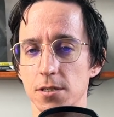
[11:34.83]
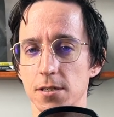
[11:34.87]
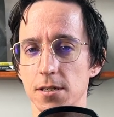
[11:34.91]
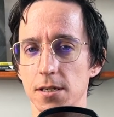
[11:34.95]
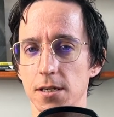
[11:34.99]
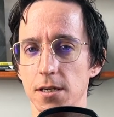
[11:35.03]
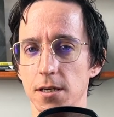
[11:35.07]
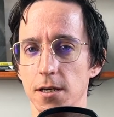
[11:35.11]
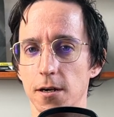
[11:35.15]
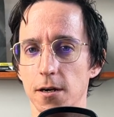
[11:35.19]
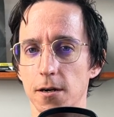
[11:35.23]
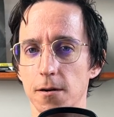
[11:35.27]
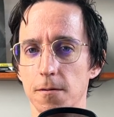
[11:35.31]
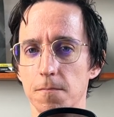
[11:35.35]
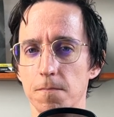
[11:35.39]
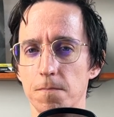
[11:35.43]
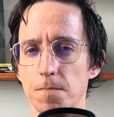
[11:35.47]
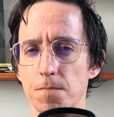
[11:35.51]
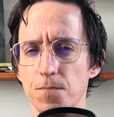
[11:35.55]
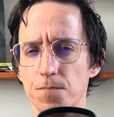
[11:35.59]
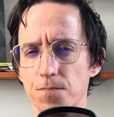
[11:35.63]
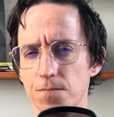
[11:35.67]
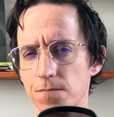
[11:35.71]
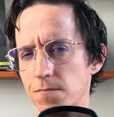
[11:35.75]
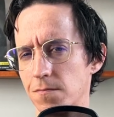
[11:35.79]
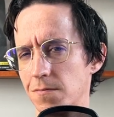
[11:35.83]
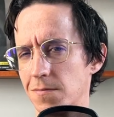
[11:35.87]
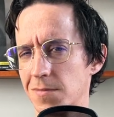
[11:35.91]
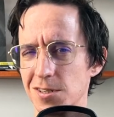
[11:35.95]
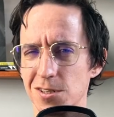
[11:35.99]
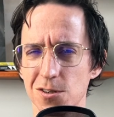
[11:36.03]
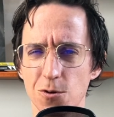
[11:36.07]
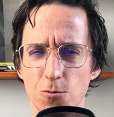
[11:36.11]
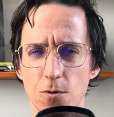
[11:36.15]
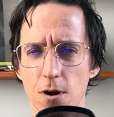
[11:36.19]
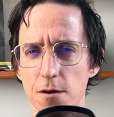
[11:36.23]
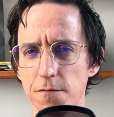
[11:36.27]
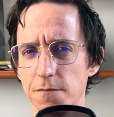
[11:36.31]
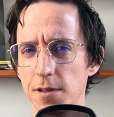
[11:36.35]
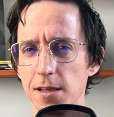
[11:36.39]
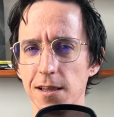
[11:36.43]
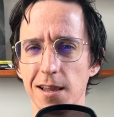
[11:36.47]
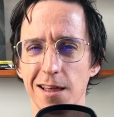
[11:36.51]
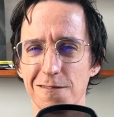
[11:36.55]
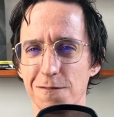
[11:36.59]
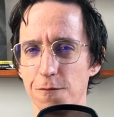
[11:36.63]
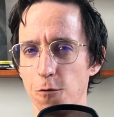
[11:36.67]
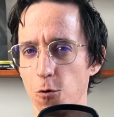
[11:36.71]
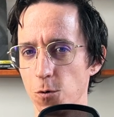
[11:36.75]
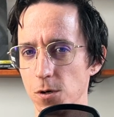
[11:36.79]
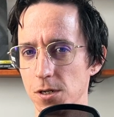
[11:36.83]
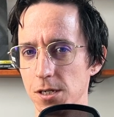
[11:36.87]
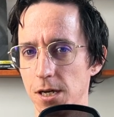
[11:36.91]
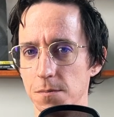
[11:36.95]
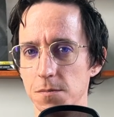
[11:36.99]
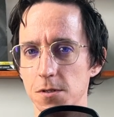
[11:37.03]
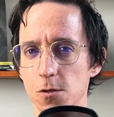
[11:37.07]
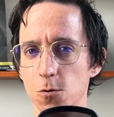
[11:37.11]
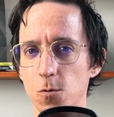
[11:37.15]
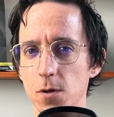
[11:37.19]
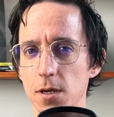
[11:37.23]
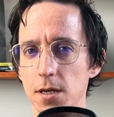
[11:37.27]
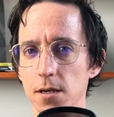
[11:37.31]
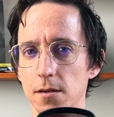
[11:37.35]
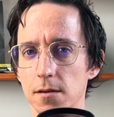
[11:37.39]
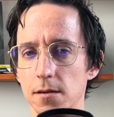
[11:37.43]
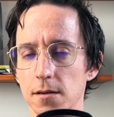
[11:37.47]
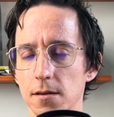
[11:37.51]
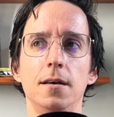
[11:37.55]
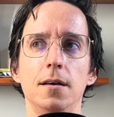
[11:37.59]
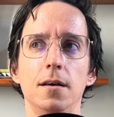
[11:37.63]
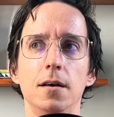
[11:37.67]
a year, so roughly like 4 times a week.